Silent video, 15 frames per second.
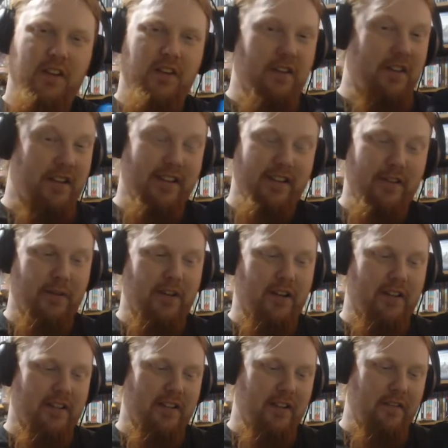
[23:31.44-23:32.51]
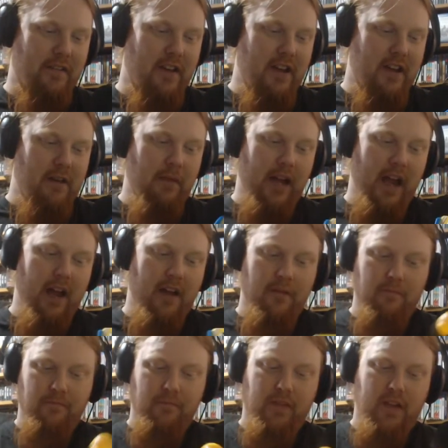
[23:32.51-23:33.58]
it's always good stuff but yeah
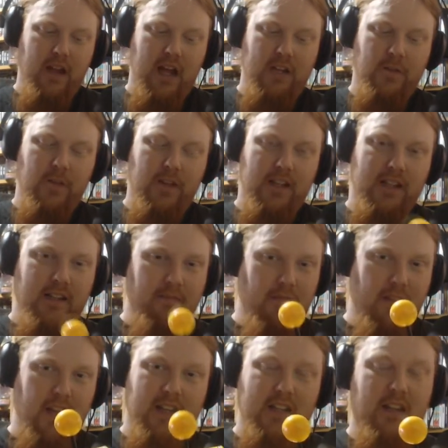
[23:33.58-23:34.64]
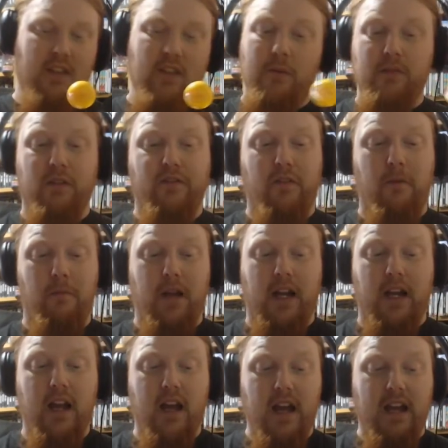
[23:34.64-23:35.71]
as for this, it's a thumbs up from me.